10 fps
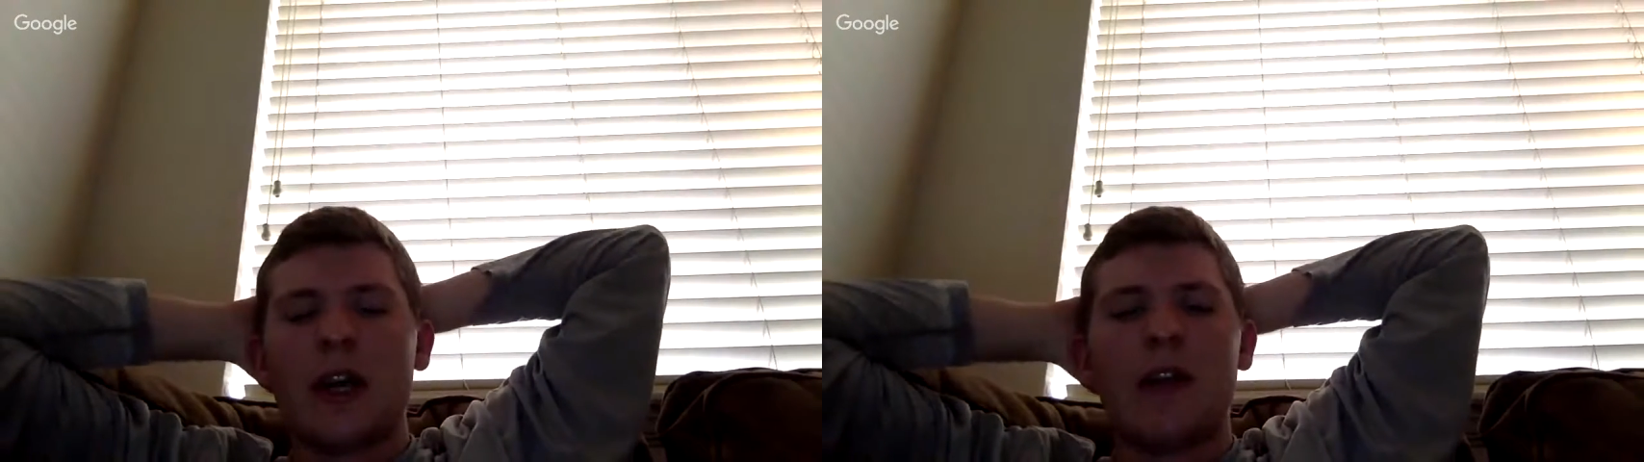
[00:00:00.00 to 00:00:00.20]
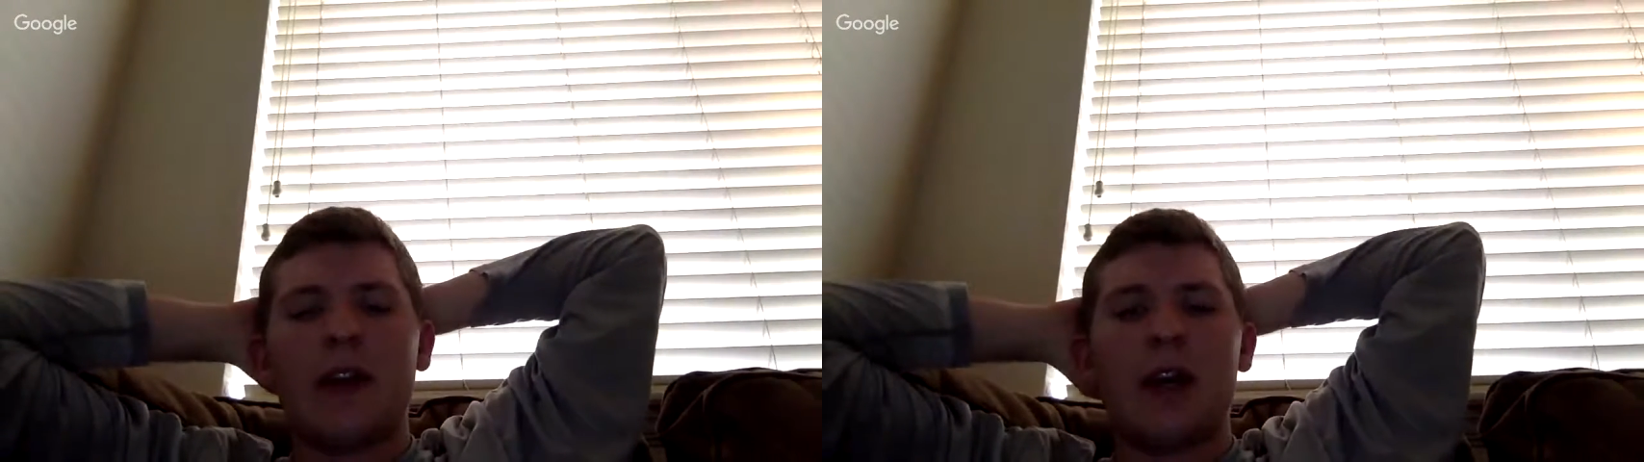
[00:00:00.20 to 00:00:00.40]

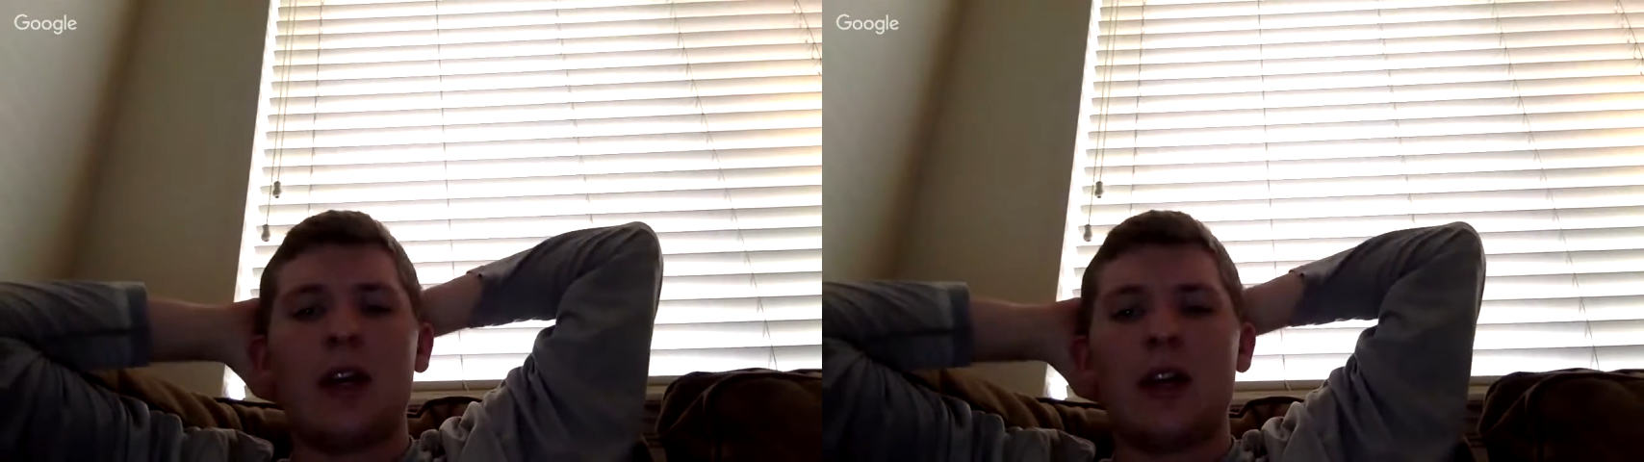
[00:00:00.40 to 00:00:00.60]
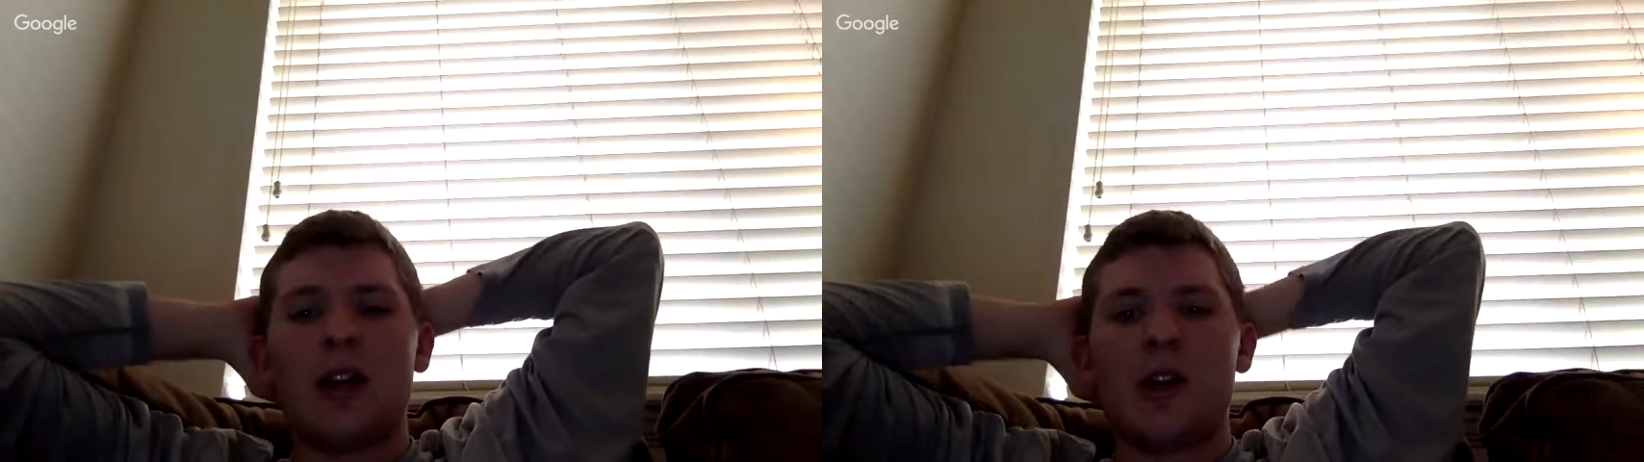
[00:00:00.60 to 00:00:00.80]
And then
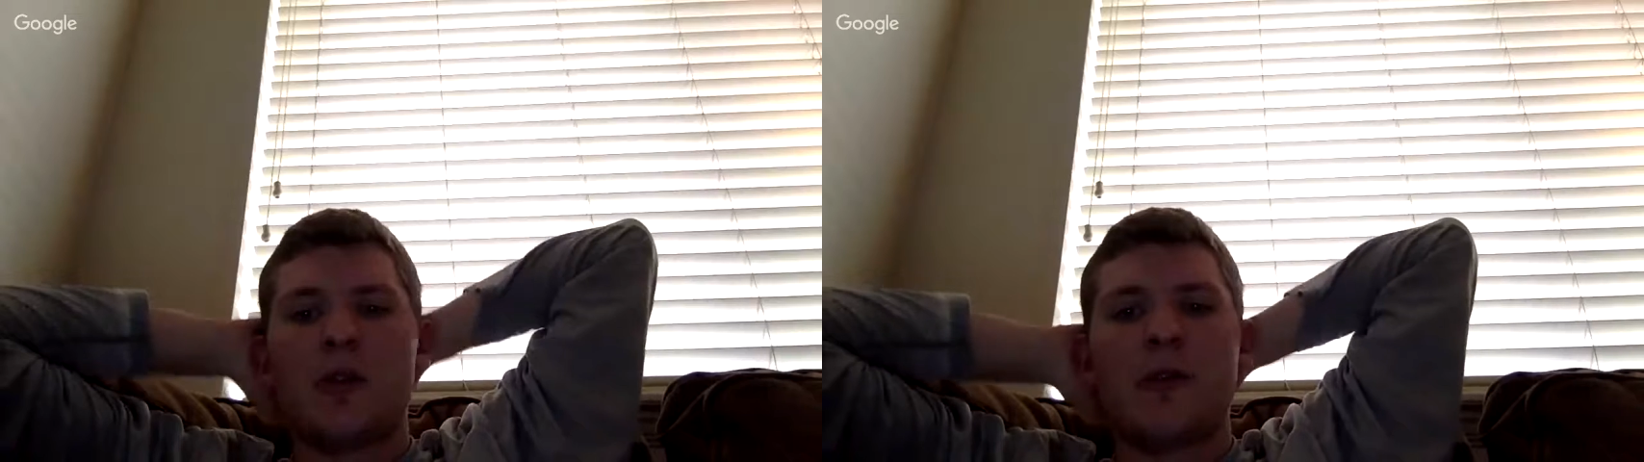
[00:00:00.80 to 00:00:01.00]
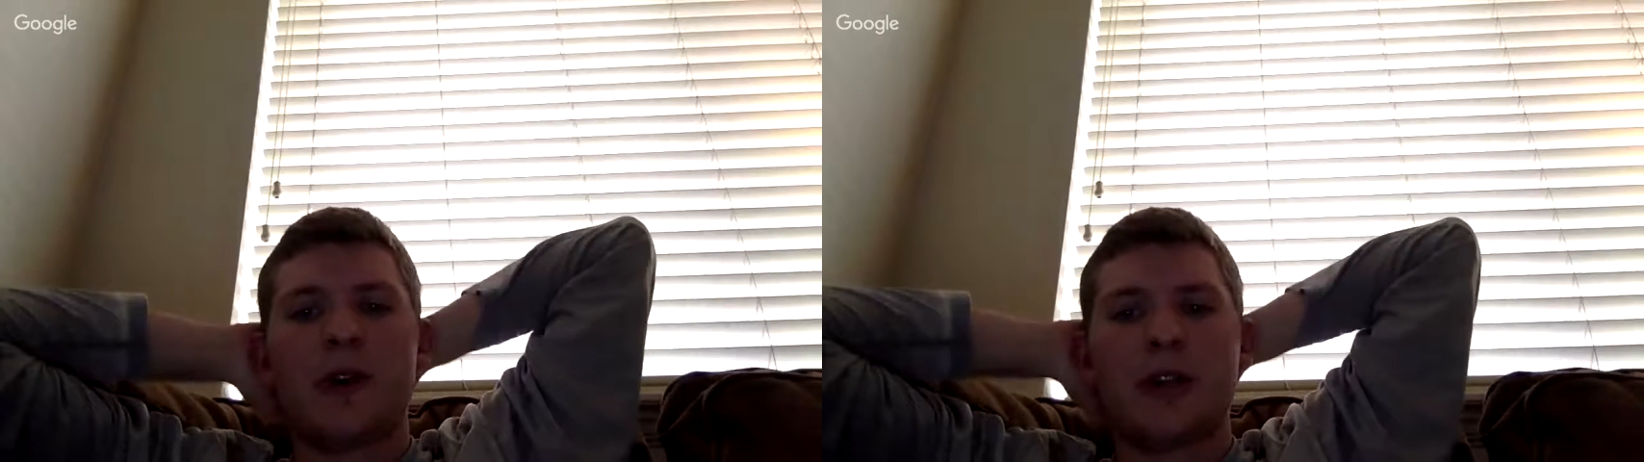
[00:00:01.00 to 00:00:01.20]
in a
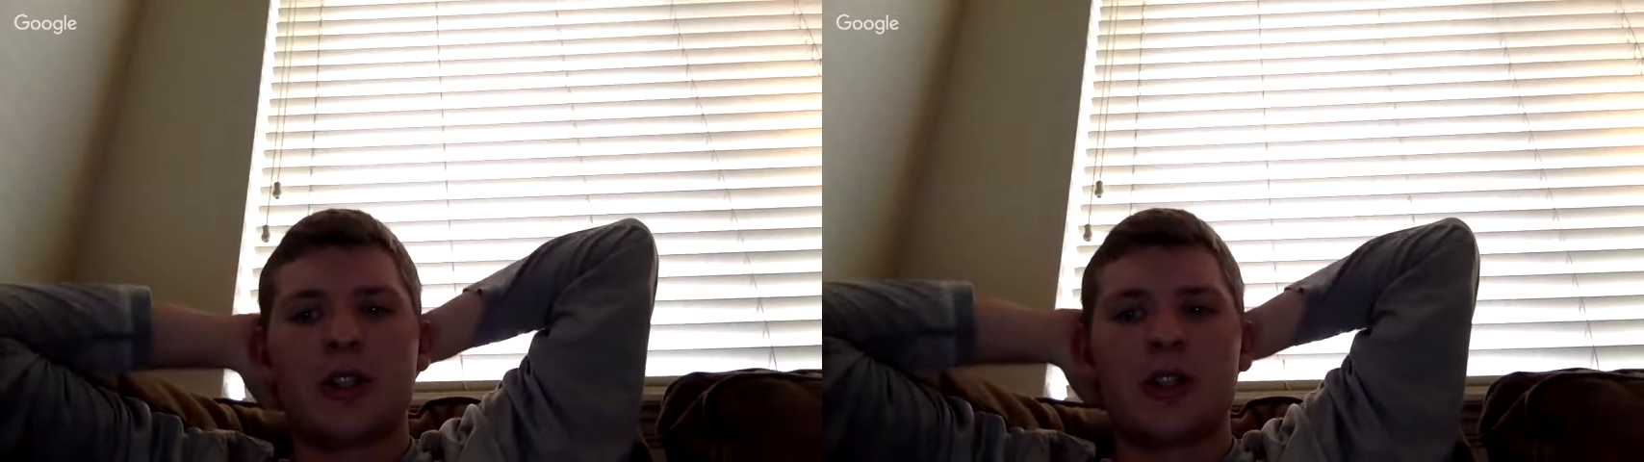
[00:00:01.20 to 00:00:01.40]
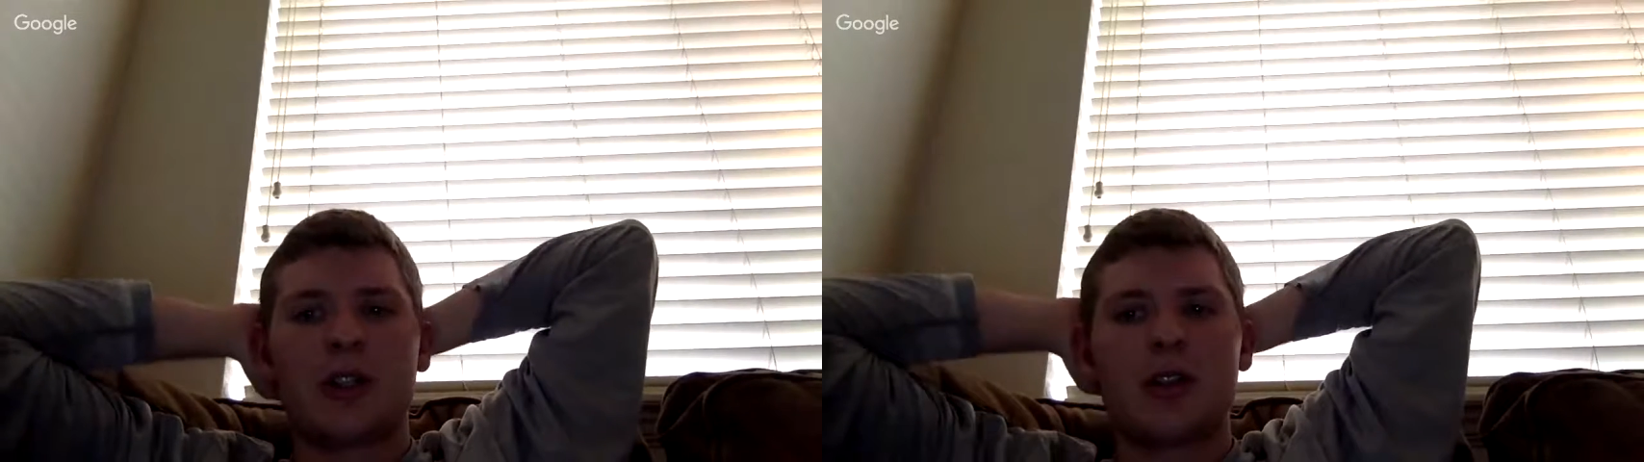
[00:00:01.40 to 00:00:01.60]
new
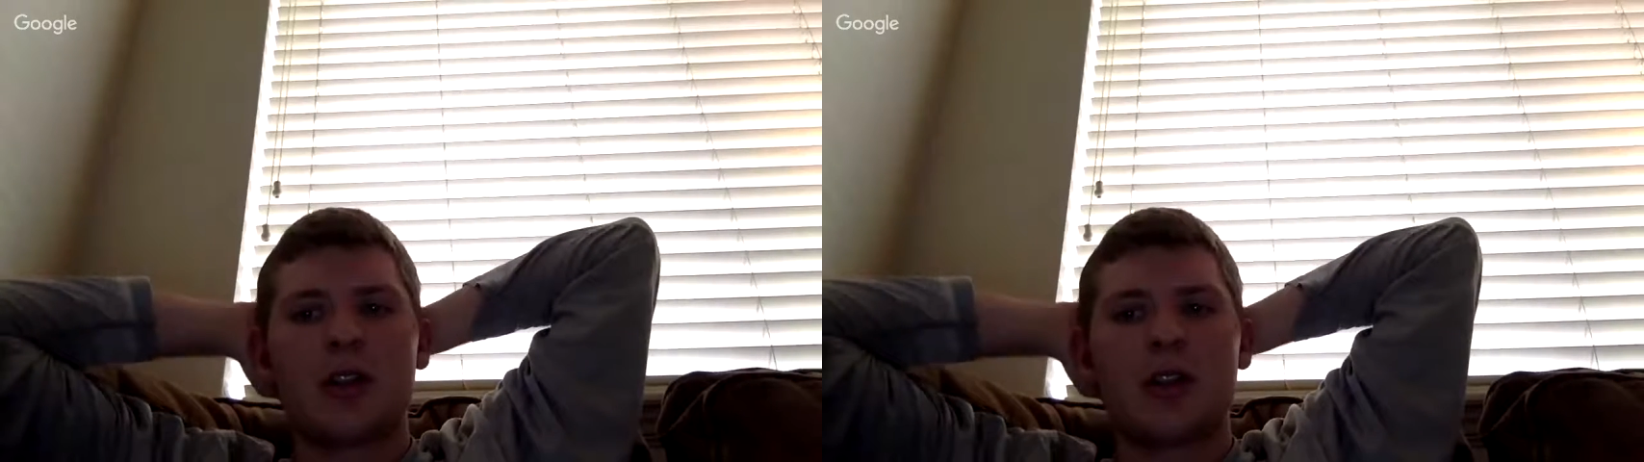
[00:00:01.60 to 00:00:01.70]
function,